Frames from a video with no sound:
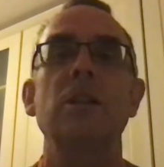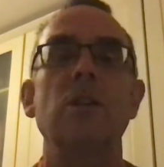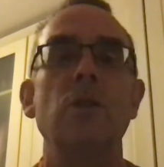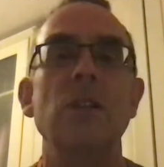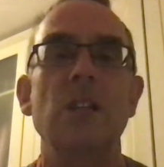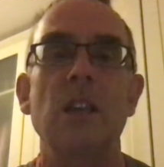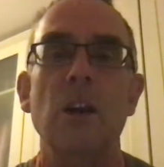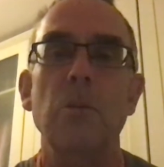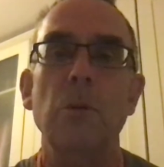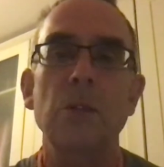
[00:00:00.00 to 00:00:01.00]
decreasing
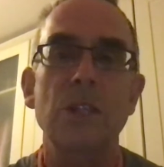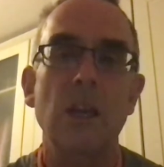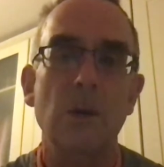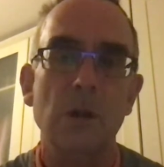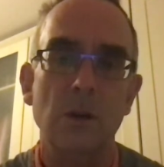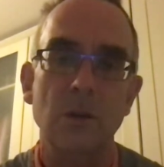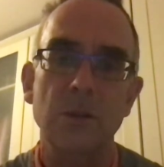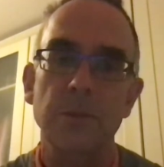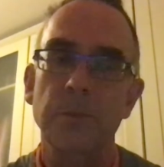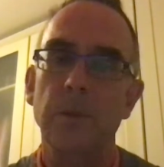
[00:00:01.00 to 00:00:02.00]
here, but we'll see how it
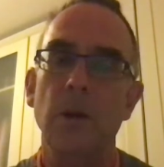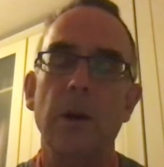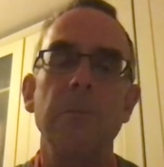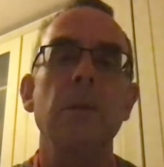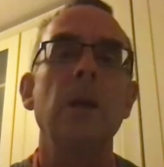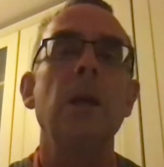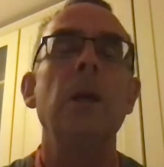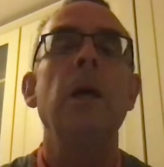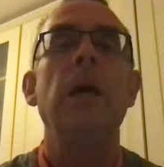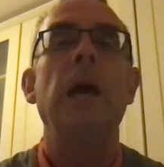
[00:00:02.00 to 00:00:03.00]
goes. All right.
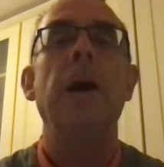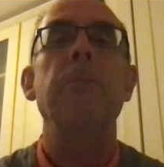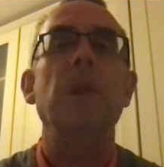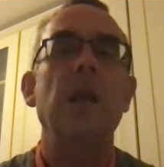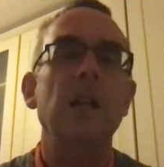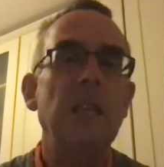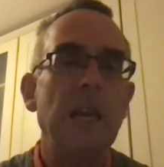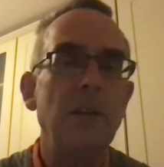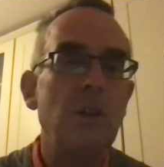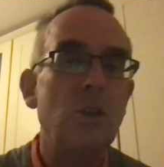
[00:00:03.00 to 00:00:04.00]
And at the
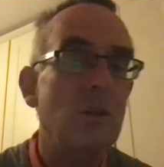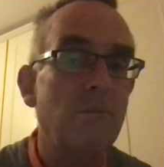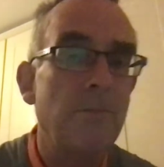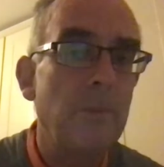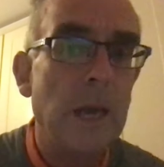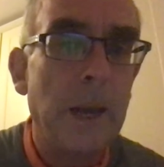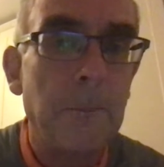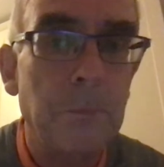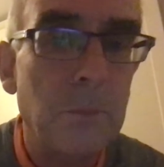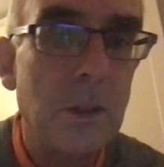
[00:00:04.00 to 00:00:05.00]
end of each
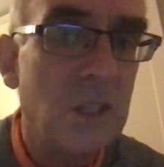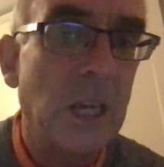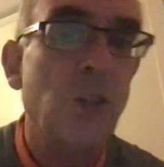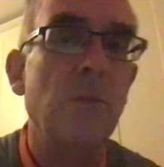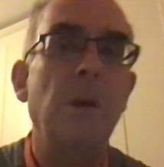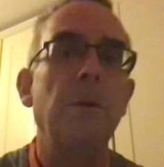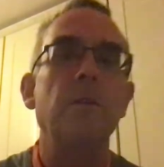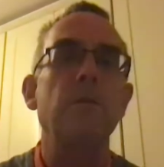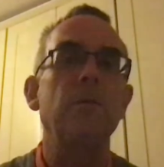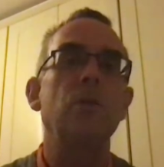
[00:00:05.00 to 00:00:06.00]
session, maybe
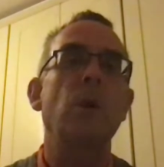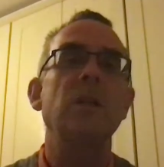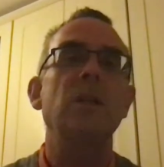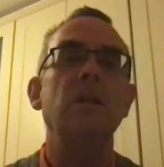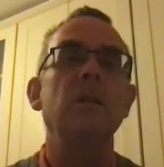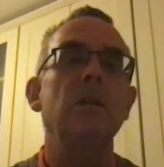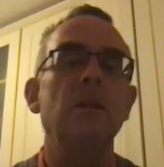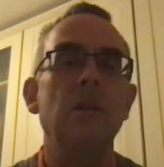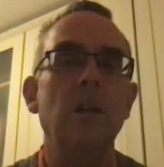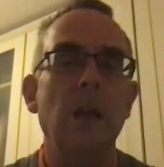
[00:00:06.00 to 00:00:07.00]
20,
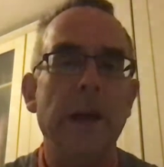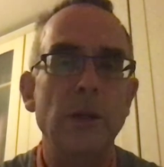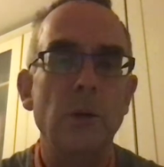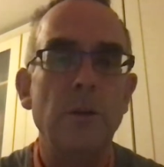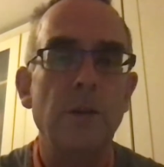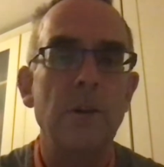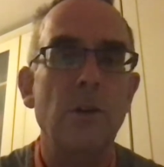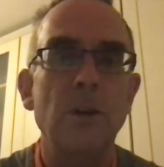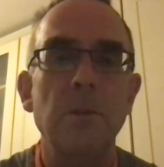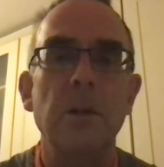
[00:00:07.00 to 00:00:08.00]
25,
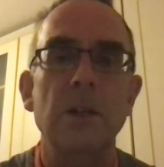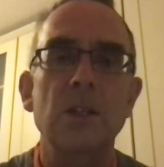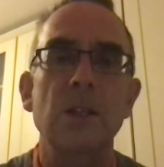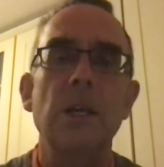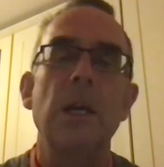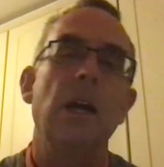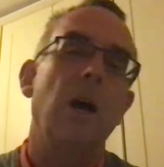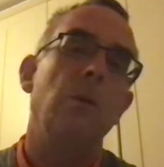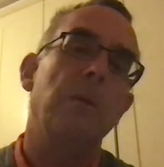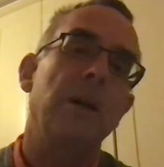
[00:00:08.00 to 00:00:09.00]
30 minutes,
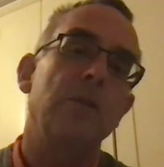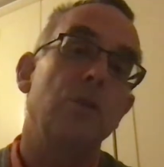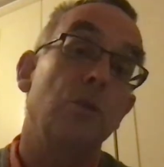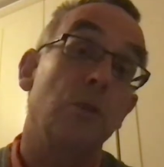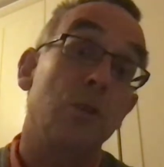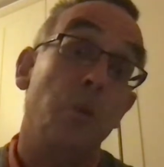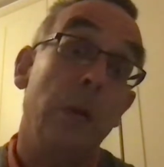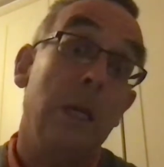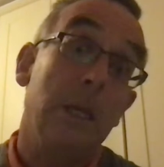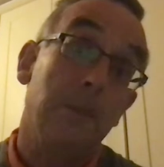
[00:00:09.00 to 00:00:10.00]
we might have two of those a
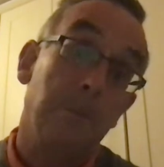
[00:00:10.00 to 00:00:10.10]
week.